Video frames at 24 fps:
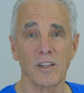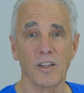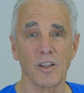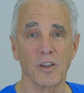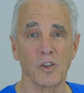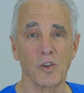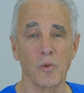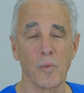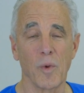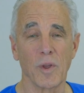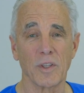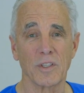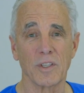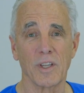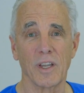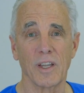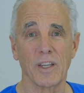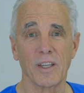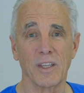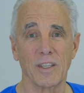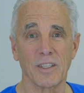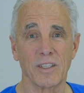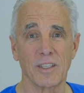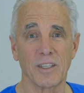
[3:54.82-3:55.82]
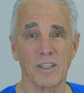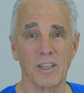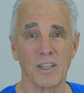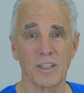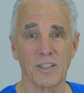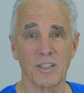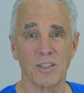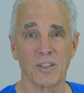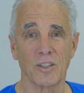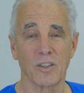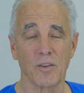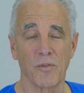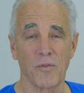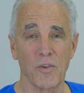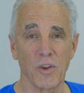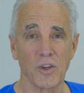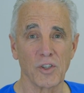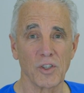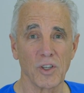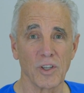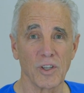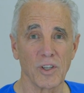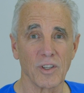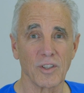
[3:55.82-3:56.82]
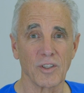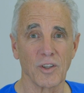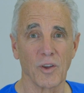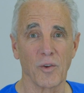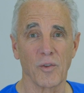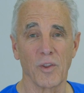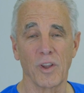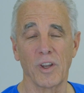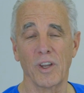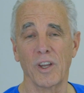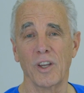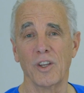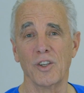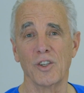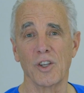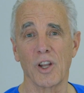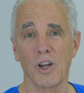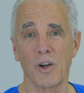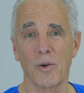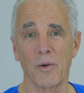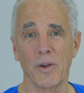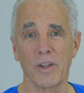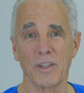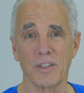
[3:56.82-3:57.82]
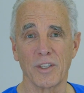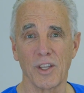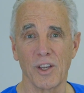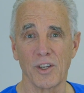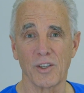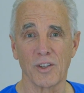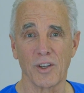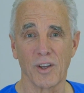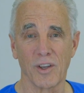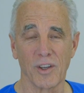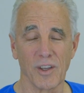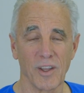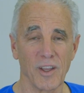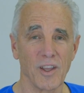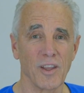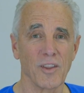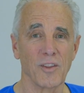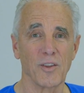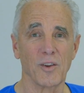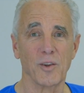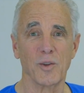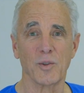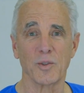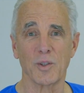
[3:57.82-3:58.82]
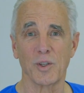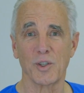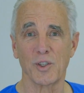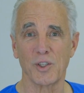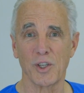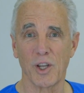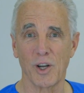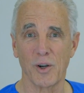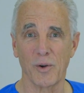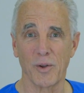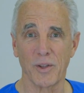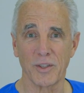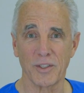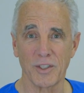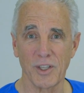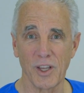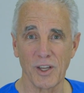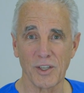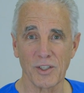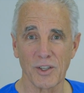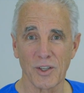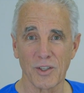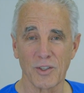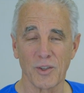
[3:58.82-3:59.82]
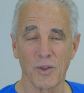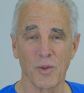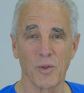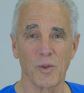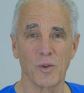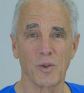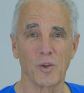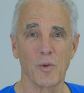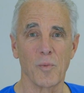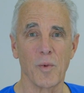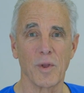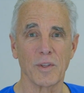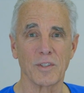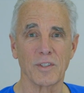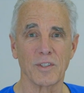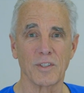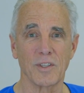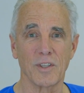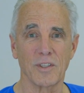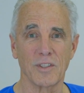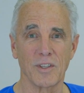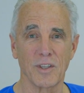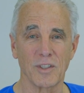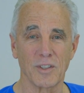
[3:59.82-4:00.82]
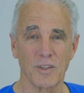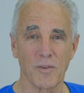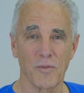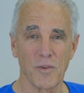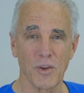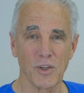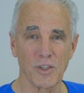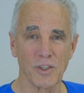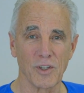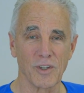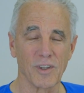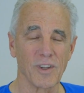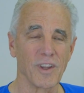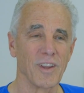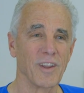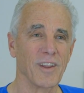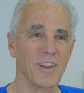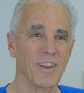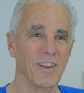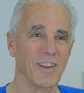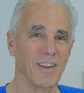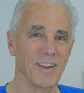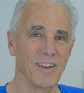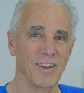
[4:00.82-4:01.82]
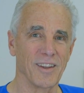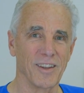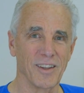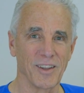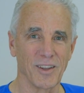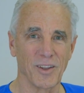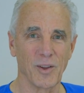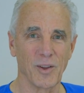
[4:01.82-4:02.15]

the tumescence isn't sufficient, so they need general anesthesia. They're using general anesthesia, so the tumescence is insufficient, and